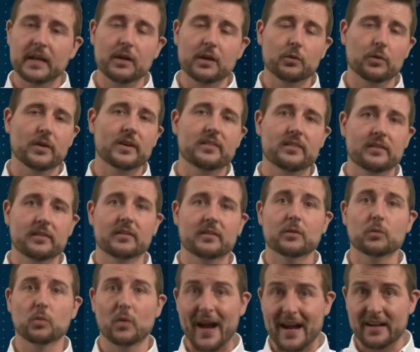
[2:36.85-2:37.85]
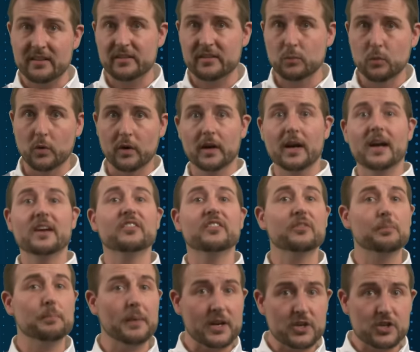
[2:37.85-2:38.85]
increases in ransomware,
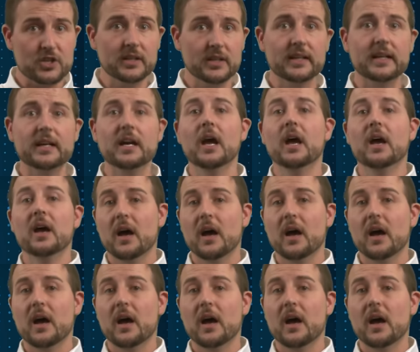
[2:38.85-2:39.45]
especially